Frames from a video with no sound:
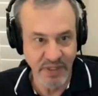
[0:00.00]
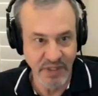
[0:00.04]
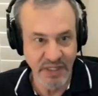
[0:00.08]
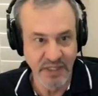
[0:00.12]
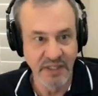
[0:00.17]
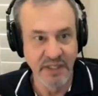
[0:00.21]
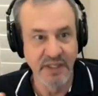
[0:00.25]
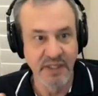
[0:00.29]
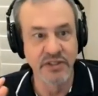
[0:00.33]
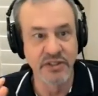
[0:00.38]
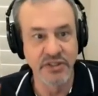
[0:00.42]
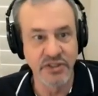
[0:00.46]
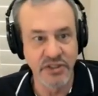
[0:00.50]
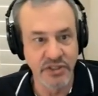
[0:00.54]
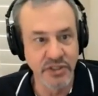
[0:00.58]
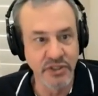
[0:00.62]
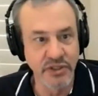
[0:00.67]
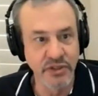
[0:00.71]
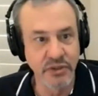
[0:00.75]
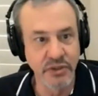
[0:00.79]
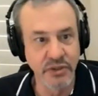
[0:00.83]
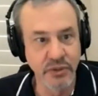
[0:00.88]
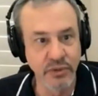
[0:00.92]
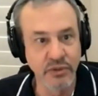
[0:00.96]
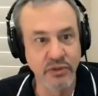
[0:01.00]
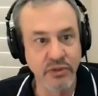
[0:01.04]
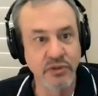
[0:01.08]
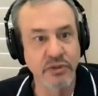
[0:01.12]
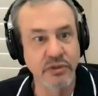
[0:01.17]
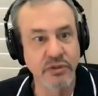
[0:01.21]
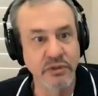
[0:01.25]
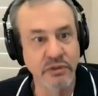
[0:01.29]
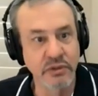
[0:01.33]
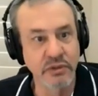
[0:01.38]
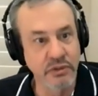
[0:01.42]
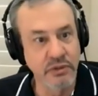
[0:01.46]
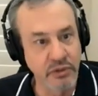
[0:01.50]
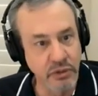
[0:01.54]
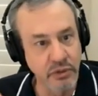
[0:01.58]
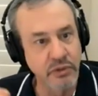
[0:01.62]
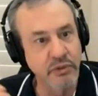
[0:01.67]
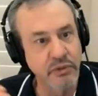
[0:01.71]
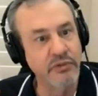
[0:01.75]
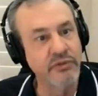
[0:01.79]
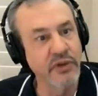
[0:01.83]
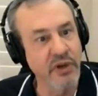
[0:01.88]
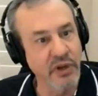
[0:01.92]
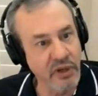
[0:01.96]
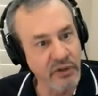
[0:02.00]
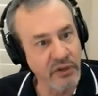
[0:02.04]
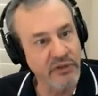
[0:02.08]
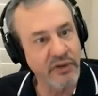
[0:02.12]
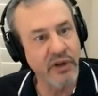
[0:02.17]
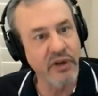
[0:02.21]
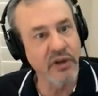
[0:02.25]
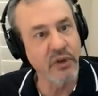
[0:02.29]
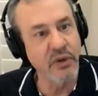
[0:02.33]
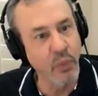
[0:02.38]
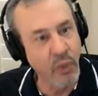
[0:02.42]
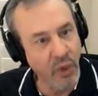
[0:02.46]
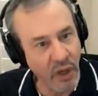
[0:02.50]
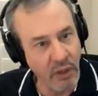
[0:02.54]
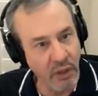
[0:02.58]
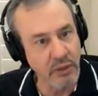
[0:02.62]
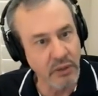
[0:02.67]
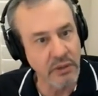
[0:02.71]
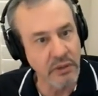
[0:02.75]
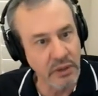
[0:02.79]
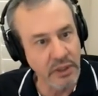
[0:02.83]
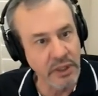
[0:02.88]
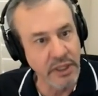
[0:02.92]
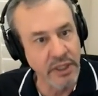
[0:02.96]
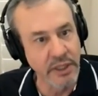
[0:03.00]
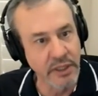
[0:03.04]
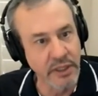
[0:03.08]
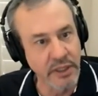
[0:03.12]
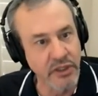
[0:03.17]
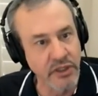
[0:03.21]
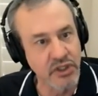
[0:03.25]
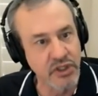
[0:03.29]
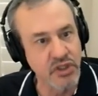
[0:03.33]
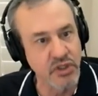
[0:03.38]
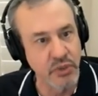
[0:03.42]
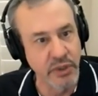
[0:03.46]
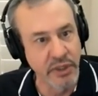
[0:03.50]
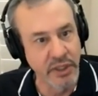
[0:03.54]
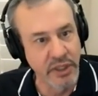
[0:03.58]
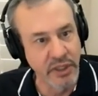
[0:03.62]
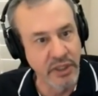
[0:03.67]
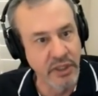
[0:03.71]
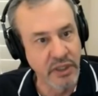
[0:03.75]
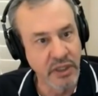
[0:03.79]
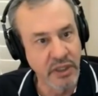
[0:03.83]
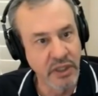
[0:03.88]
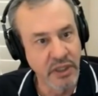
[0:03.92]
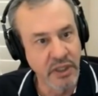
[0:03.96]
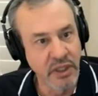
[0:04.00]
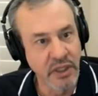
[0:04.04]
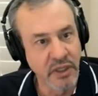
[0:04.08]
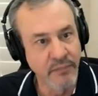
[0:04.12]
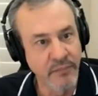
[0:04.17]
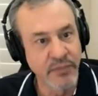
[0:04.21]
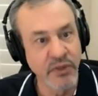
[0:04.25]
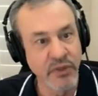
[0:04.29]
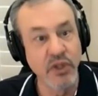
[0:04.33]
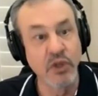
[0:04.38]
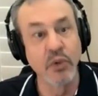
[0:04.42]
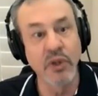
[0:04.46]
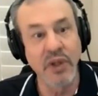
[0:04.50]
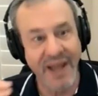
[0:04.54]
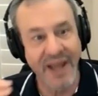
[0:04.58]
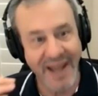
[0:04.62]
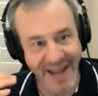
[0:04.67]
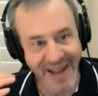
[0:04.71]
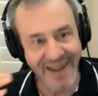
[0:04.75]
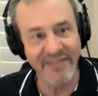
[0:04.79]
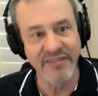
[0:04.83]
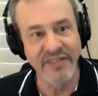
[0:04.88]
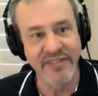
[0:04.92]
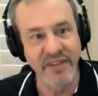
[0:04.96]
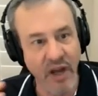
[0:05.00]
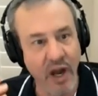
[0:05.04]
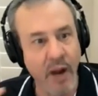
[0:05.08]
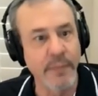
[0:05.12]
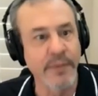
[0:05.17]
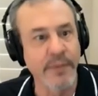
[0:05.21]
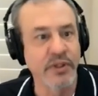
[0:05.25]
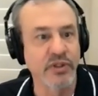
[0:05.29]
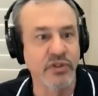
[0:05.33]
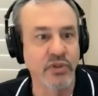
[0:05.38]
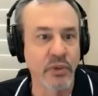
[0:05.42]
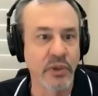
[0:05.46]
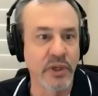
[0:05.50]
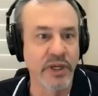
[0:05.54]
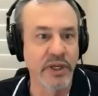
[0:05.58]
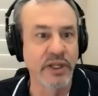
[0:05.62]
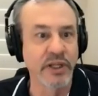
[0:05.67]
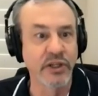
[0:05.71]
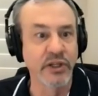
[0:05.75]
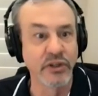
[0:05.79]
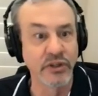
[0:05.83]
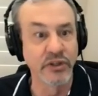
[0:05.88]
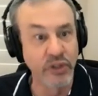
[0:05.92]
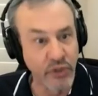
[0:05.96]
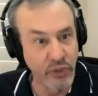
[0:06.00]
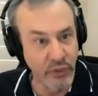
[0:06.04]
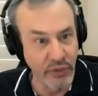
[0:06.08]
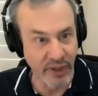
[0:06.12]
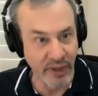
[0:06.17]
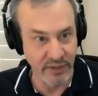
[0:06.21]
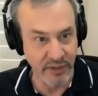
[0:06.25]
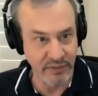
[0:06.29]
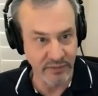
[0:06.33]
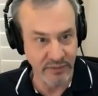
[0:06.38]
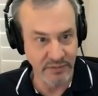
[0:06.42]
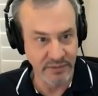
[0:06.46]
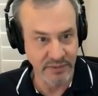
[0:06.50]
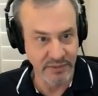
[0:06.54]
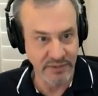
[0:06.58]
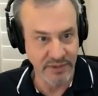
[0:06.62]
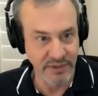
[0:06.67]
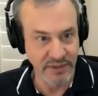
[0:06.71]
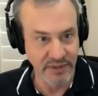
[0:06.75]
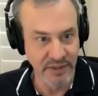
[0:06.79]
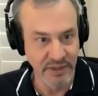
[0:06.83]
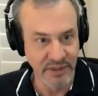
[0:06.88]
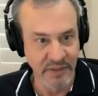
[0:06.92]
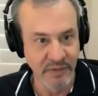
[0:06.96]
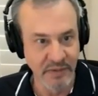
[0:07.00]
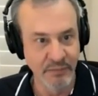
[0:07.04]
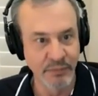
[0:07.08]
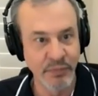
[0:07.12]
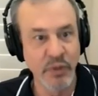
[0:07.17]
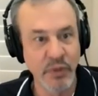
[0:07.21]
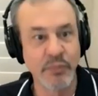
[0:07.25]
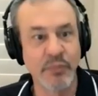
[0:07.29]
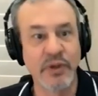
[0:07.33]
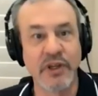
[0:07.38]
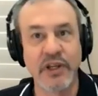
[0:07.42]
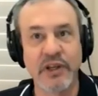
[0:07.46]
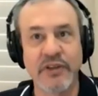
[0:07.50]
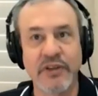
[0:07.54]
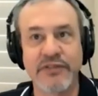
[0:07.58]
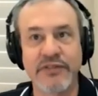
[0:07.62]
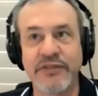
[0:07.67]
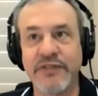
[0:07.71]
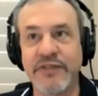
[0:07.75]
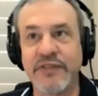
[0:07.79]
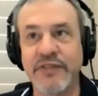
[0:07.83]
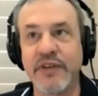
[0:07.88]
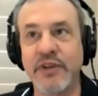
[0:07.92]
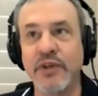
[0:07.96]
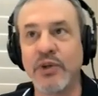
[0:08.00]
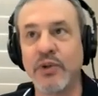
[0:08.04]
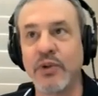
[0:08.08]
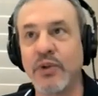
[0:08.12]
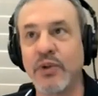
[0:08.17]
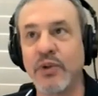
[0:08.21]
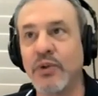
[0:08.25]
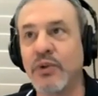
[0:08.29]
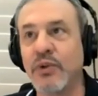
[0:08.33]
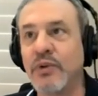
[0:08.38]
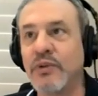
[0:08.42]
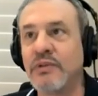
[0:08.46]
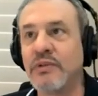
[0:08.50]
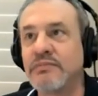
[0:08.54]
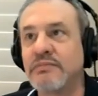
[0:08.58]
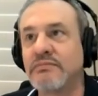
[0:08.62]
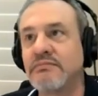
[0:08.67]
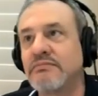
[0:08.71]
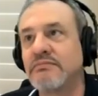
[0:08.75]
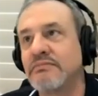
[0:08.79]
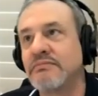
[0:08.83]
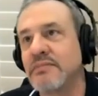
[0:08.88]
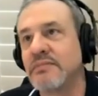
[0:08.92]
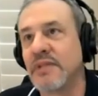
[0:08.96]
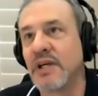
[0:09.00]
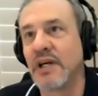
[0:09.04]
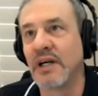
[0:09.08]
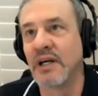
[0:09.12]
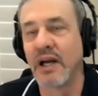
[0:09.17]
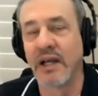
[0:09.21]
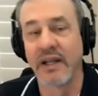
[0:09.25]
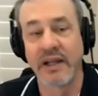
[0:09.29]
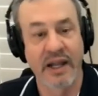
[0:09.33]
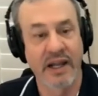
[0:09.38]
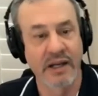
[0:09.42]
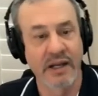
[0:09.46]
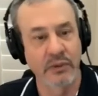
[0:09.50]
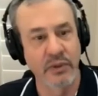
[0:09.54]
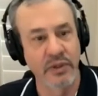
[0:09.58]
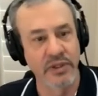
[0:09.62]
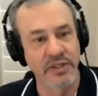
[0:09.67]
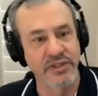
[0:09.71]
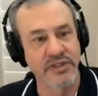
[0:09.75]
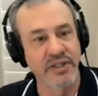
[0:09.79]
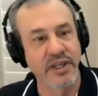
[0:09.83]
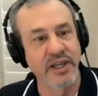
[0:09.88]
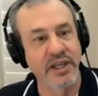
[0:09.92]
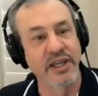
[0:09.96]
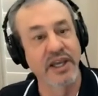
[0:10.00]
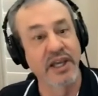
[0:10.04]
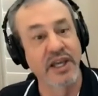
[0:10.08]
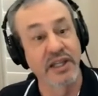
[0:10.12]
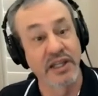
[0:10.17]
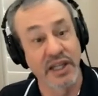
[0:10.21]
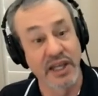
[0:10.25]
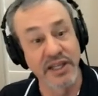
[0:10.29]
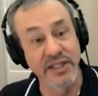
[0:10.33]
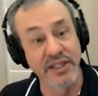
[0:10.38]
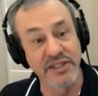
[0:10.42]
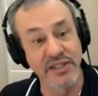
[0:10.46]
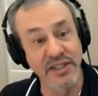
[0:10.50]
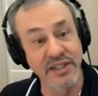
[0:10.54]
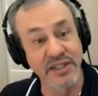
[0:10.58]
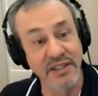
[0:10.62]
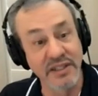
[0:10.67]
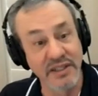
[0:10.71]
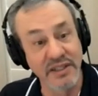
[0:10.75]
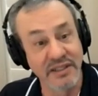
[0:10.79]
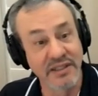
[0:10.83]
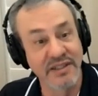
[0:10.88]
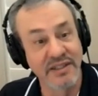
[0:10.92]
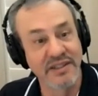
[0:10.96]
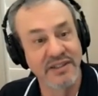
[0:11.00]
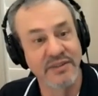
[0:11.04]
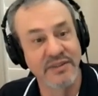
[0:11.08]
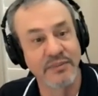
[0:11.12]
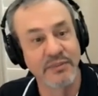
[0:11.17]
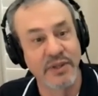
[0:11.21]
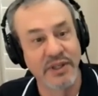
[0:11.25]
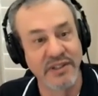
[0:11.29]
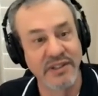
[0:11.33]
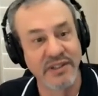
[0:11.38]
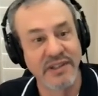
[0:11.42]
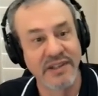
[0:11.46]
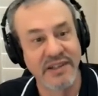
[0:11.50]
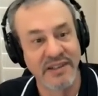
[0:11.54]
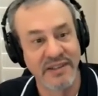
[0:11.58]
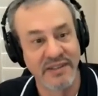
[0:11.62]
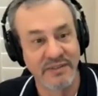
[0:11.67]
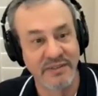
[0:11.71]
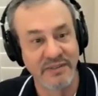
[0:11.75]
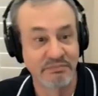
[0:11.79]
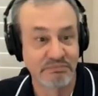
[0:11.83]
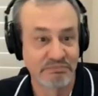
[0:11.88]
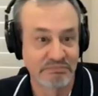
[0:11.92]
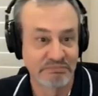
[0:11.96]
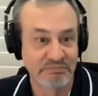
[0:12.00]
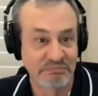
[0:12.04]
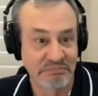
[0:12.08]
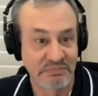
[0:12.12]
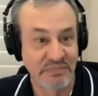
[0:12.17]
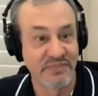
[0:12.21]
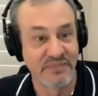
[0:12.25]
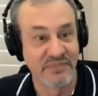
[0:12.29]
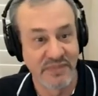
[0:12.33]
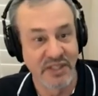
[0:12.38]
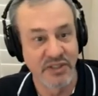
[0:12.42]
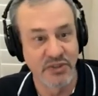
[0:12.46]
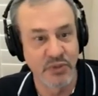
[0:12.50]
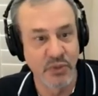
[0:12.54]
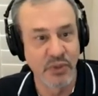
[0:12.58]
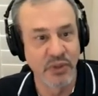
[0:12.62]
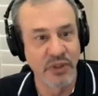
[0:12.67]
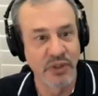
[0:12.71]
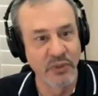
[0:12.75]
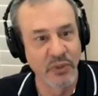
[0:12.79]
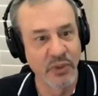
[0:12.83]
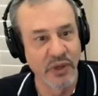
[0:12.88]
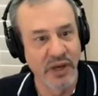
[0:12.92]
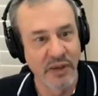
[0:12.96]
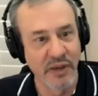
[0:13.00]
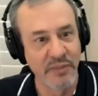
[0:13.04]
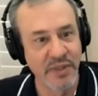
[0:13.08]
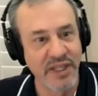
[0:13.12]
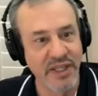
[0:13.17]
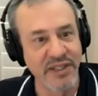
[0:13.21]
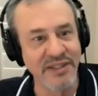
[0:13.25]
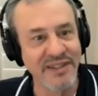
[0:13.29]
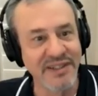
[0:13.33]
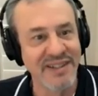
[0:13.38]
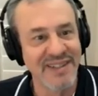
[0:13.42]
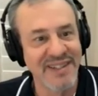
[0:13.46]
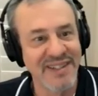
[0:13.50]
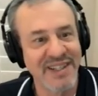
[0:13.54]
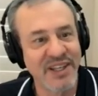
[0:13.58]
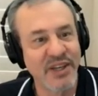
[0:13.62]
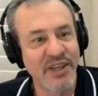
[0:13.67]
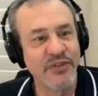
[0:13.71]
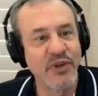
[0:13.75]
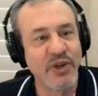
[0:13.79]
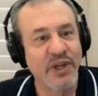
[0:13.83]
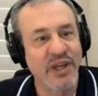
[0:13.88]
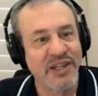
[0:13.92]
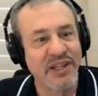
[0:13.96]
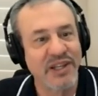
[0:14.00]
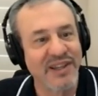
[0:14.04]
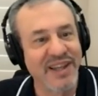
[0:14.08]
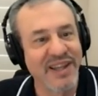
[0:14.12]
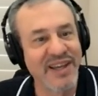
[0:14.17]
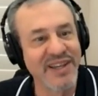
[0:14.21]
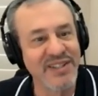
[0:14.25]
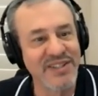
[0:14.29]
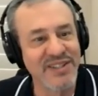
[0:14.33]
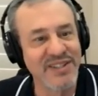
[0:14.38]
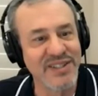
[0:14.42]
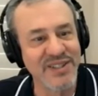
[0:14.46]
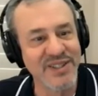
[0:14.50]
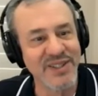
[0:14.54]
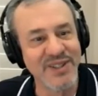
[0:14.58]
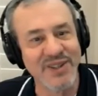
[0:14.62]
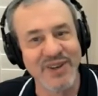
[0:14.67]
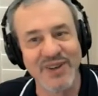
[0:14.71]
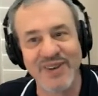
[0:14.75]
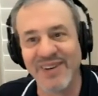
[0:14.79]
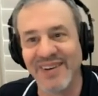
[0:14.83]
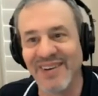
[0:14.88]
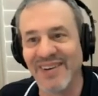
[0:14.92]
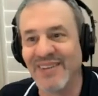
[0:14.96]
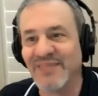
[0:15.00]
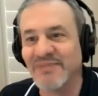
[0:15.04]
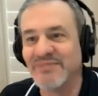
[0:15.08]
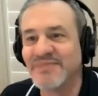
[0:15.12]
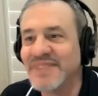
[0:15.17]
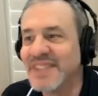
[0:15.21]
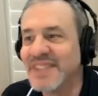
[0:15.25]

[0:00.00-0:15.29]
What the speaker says: is to do very, very well in industry, you will have the opportunity to do that. But if you, and I don't want to say get lazy, but that's really what I mean. If you get lazy or,